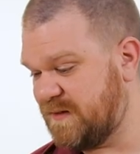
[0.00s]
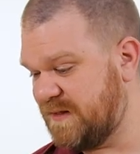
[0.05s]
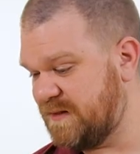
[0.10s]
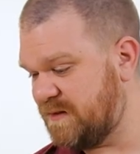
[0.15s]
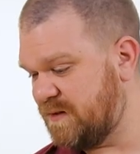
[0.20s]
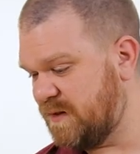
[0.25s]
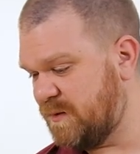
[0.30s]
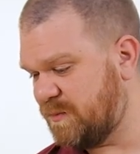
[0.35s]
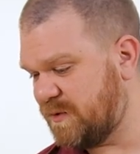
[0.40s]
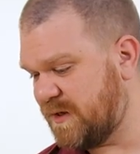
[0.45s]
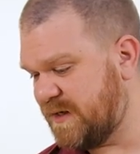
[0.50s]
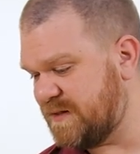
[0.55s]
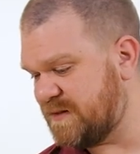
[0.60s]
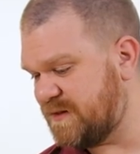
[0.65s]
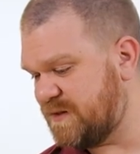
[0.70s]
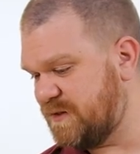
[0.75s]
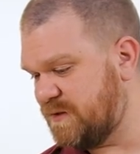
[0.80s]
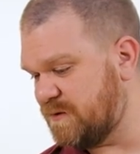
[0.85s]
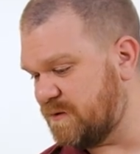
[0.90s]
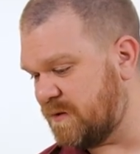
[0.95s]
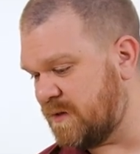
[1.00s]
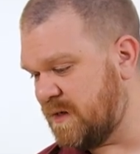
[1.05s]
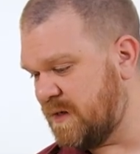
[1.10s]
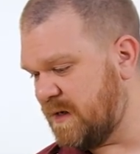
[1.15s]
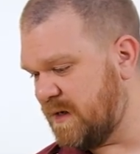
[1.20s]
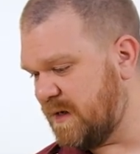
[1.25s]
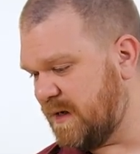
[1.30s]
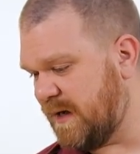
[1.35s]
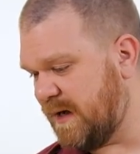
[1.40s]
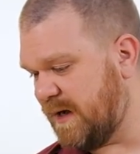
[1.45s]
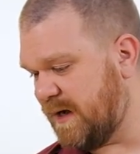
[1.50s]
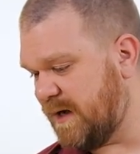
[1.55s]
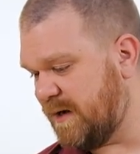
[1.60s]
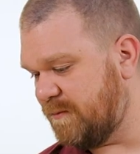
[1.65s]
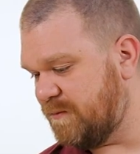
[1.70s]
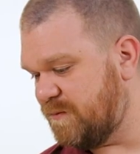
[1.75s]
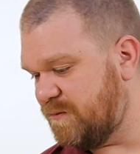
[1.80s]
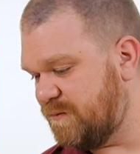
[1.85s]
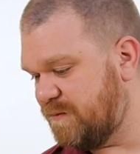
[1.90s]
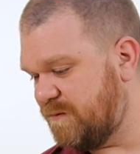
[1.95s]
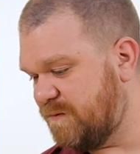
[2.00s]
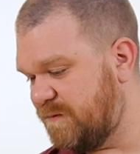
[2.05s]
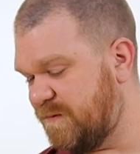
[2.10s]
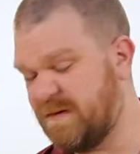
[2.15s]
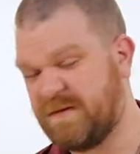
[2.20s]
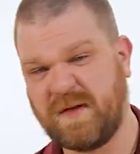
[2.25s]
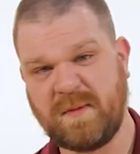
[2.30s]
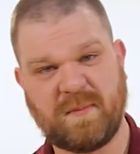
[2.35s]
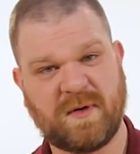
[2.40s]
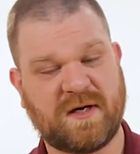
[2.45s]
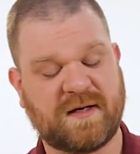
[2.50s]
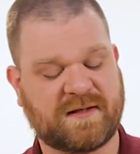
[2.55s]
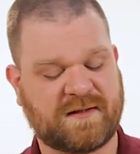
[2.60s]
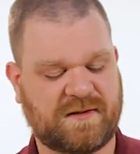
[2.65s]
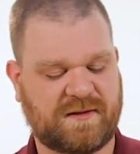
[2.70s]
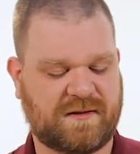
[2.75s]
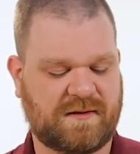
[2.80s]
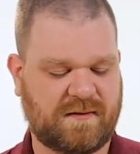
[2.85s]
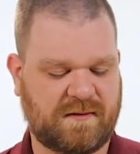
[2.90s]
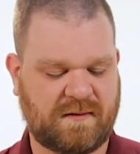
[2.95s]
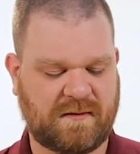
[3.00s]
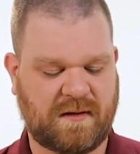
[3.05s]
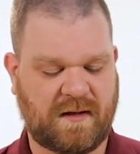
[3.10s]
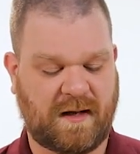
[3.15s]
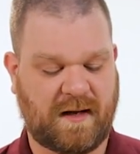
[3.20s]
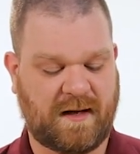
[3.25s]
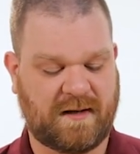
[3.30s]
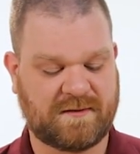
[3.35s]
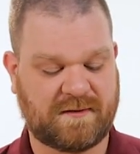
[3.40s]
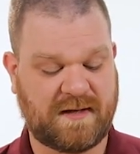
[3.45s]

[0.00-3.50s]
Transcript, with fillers: decently priced too. Um, 50 bucks. Uh,